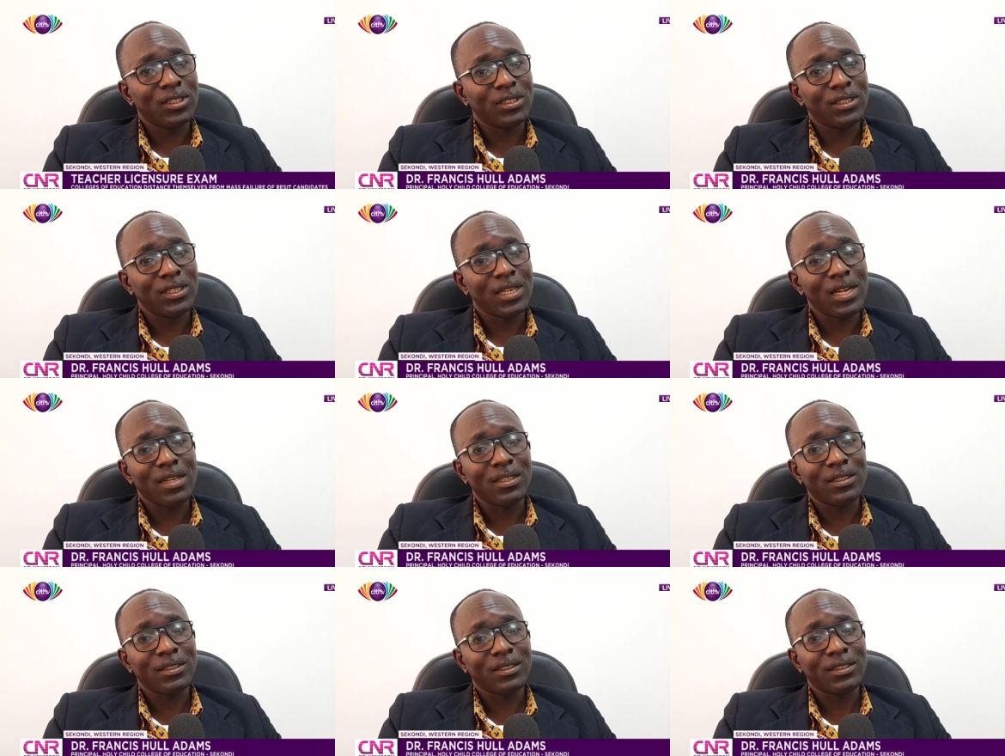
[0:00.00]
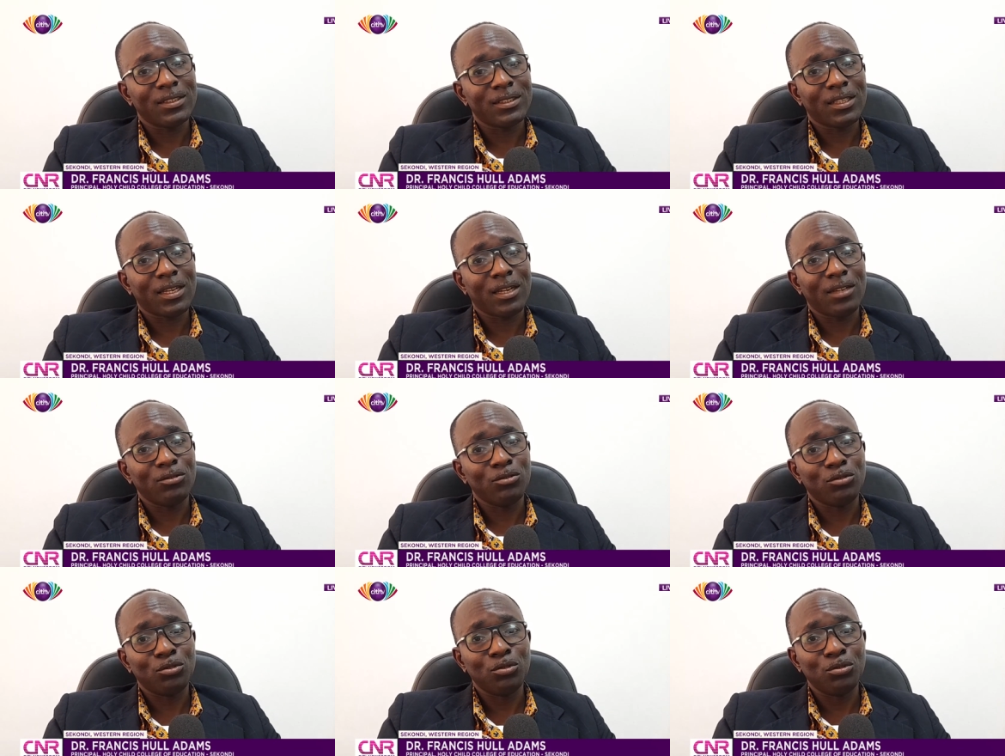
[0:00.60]
else can
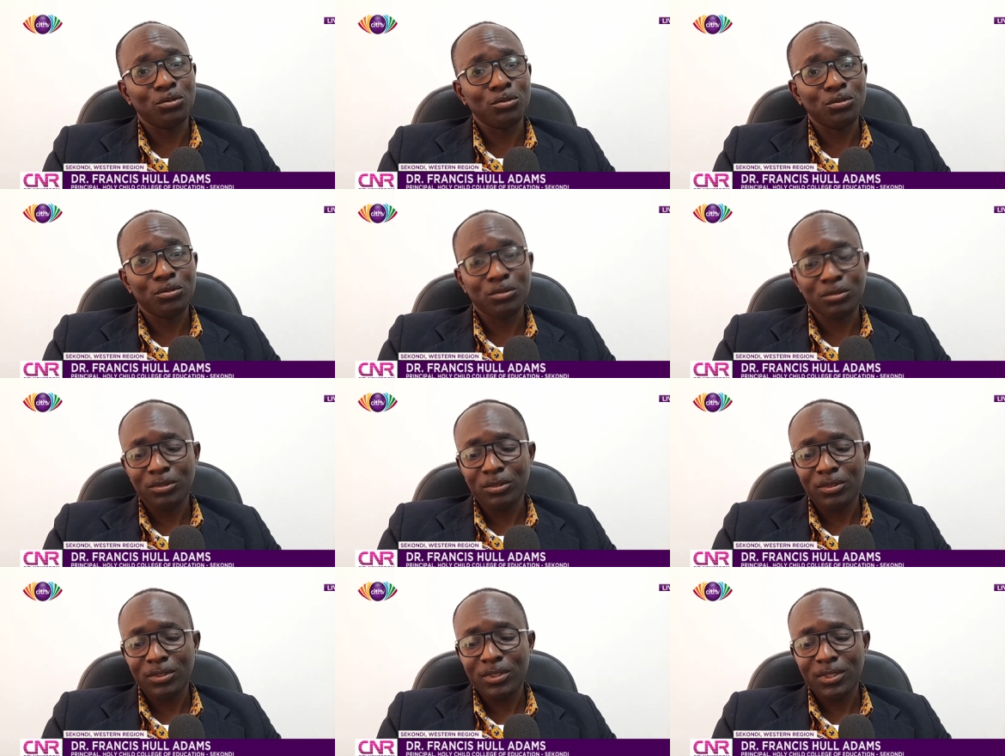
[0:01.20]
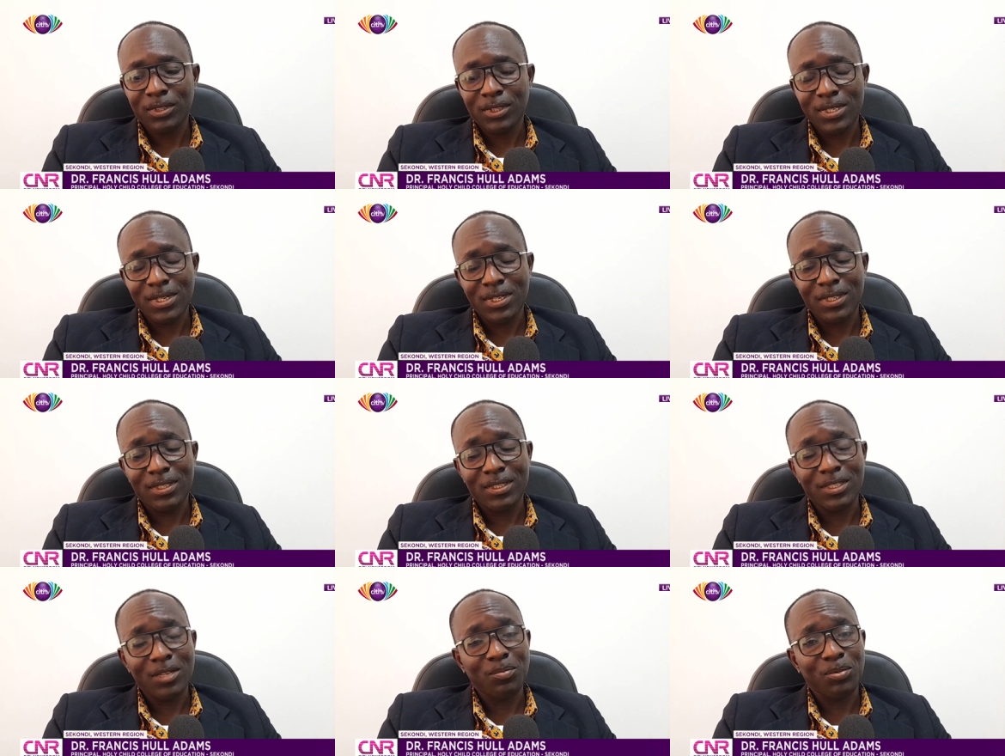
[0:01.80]
do. It's a
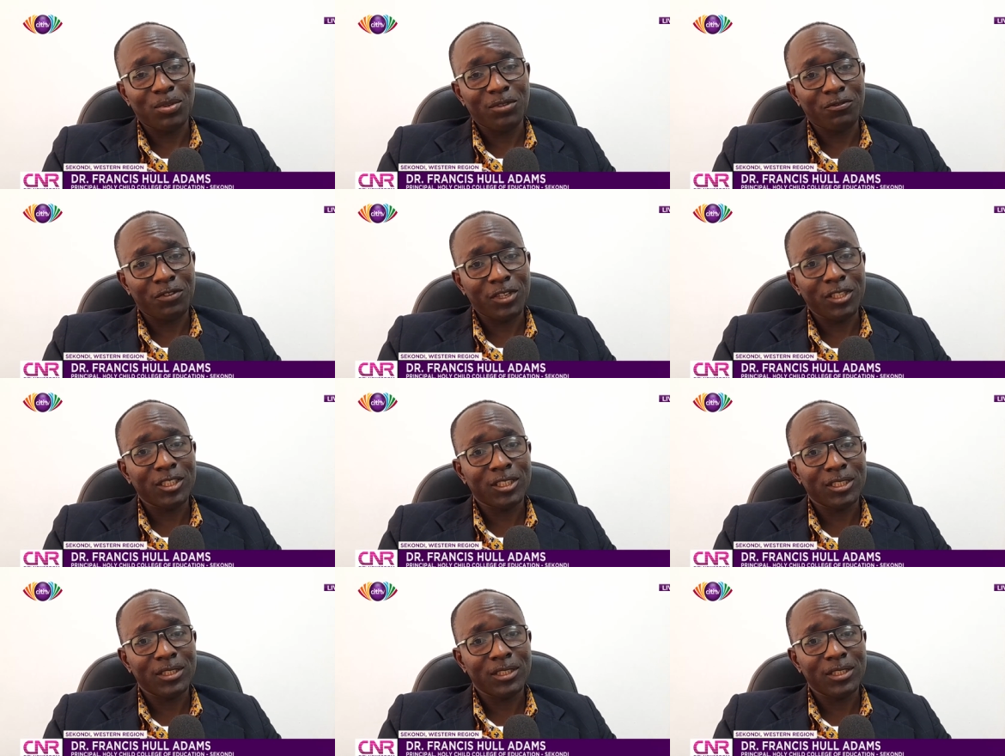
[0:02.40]
profession.